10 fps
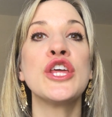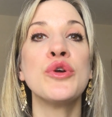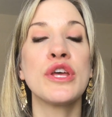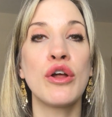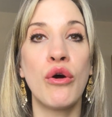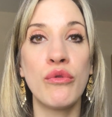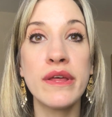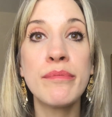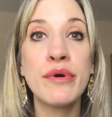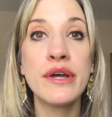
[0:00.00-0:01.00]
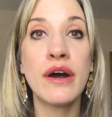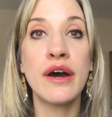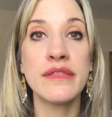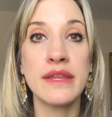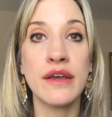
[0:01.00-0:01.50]
You can only put
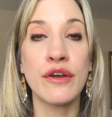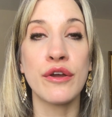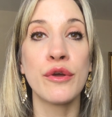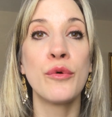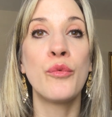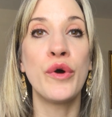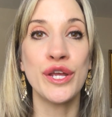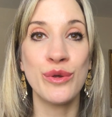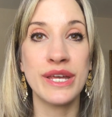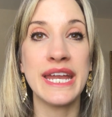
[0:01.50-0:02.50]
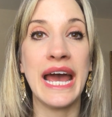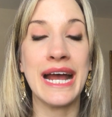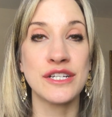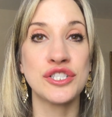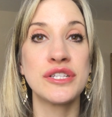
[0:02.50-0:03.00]
on there what you can
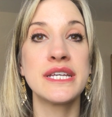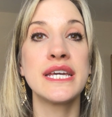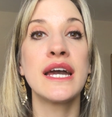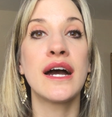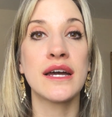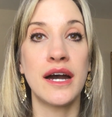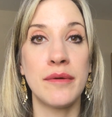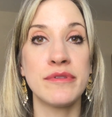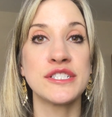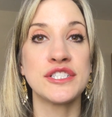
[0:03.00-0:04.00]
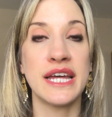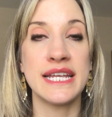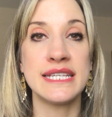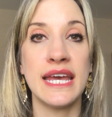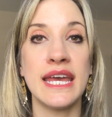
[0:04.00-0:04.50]
actually accomplish
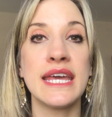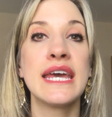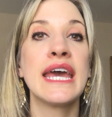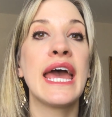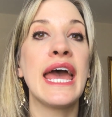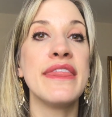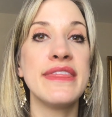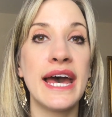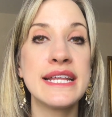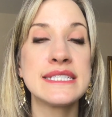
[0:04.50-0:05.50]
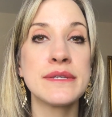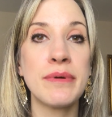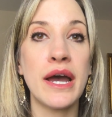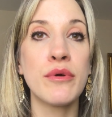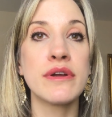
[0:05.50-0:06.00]
that day. And that is the
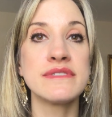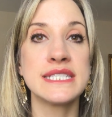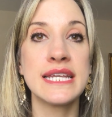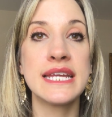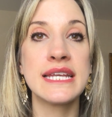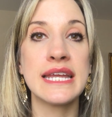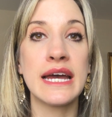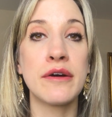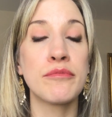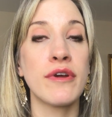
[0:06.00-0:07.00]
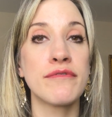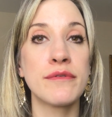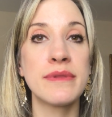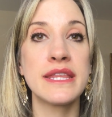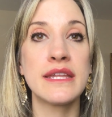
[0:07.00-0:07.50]
power of sitting down,
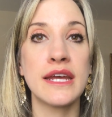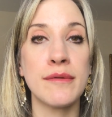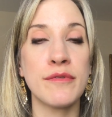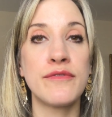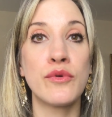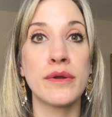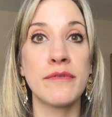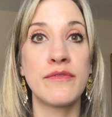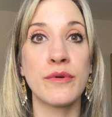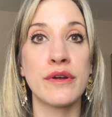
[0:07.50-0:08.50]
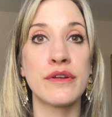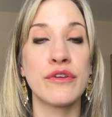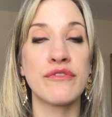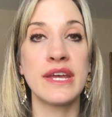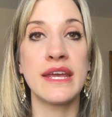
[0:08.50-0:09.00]
preferably the night before
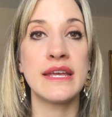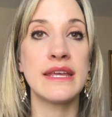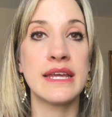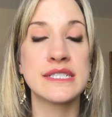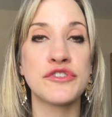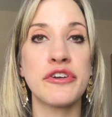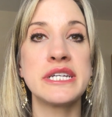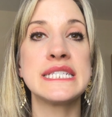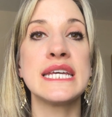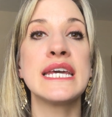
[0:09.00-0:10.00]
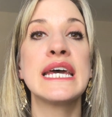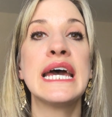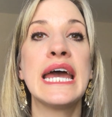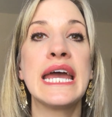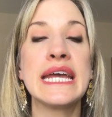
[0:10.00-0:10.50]
your day gets crazy,
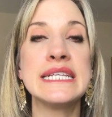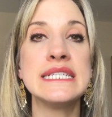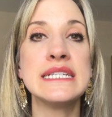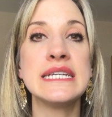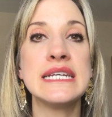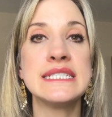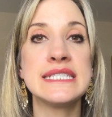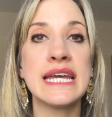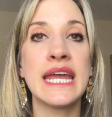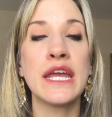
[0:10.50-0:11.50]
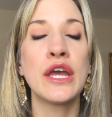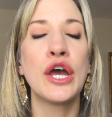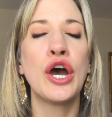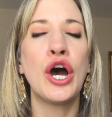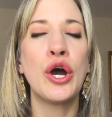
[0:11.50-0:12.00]
and saying,
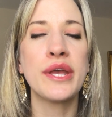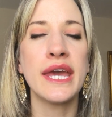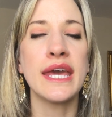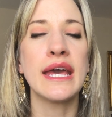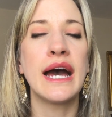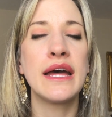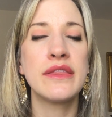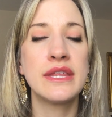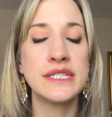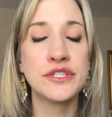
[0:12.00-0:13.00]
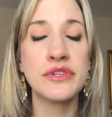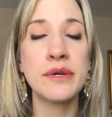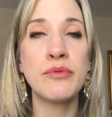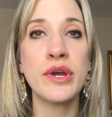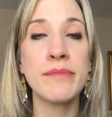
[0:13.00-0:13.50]
okay, these are the
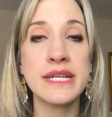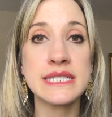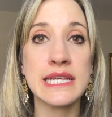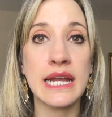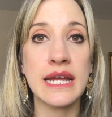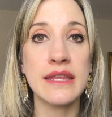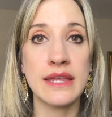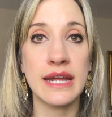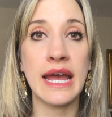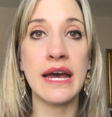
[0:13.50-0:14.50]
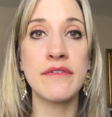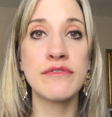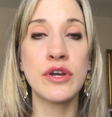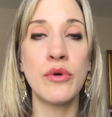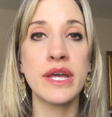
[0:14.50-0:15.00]
appointments that I
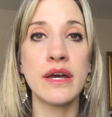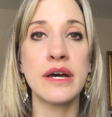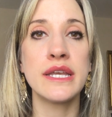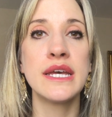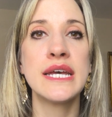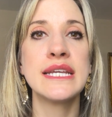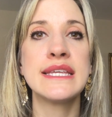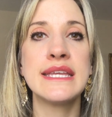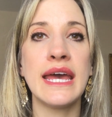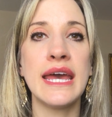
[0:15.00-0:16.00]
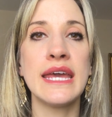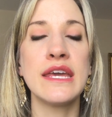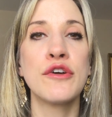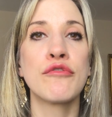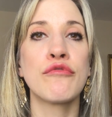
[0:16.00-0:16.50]
have going on
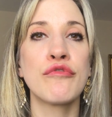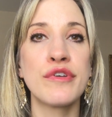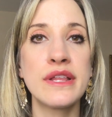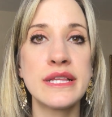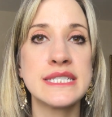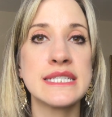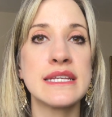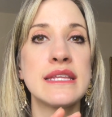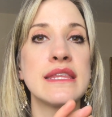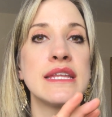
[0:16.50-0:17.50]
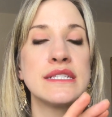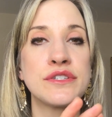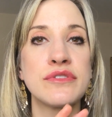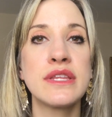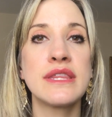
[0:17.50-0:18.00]
today. Realistically,
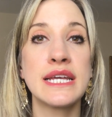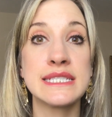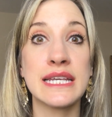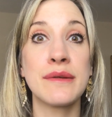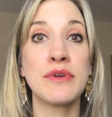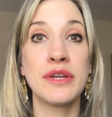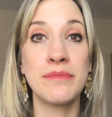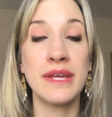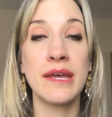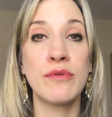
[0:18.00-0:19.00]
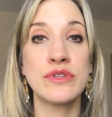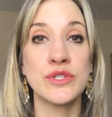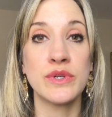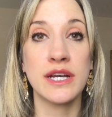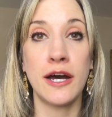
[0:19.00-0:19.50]
these are the things that I'm going to be able
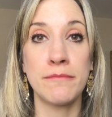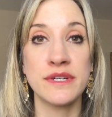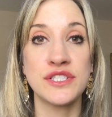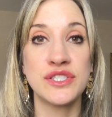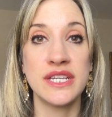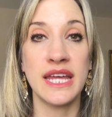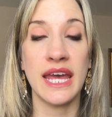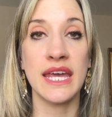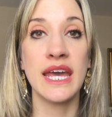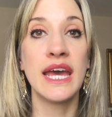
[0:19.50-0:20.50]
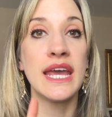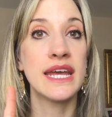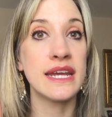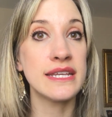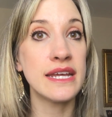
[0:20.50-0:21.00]
to accomplish today,
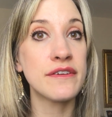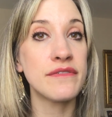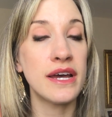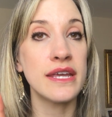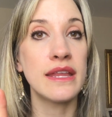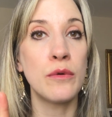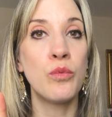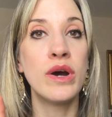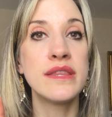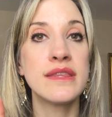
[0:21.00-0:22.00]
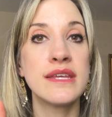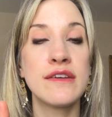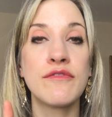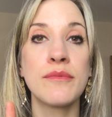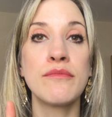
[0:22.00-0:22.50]
and identifying that one
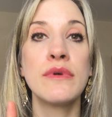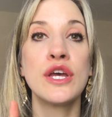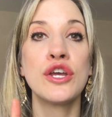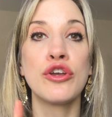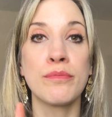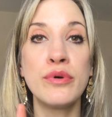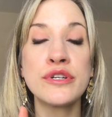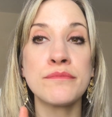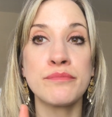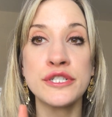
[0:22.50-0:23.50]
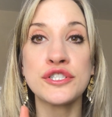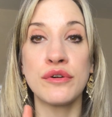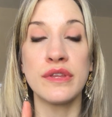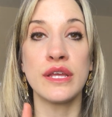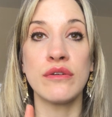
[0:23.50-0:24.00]
thing from your push
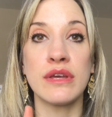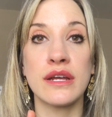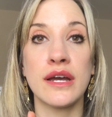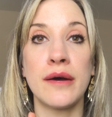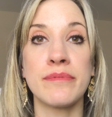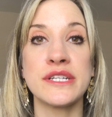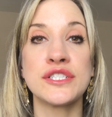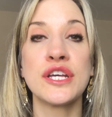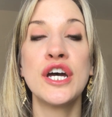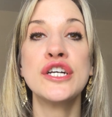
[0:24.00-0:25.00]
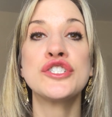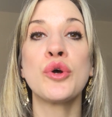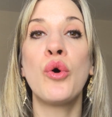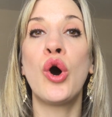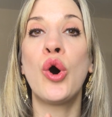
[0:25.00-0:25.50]
goal that you can accomplish.
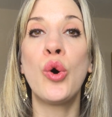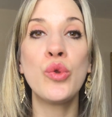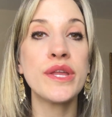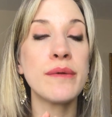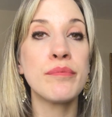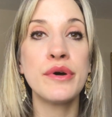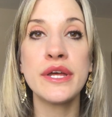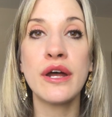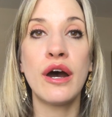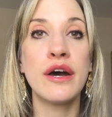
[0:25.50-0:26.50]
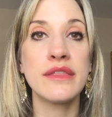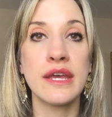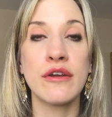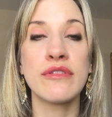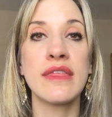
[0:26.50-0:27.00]
So only put on
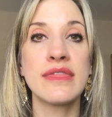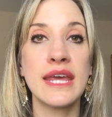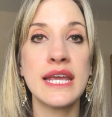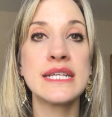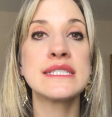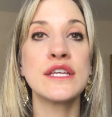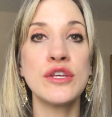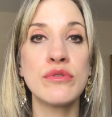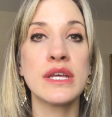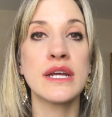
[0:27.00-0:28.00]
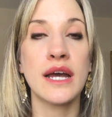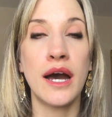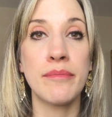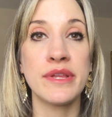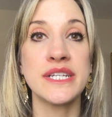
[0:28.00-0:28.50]
there the things that you can
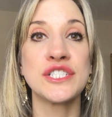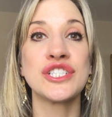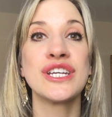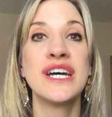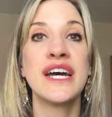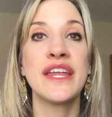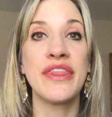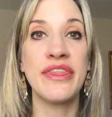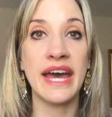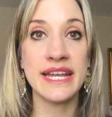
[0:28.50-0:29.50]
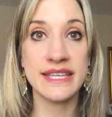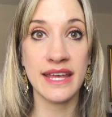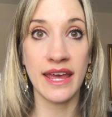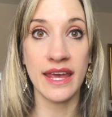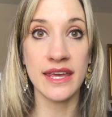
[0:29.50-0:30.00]
accomplish that
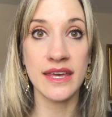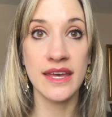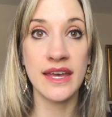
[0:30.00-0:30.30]
day.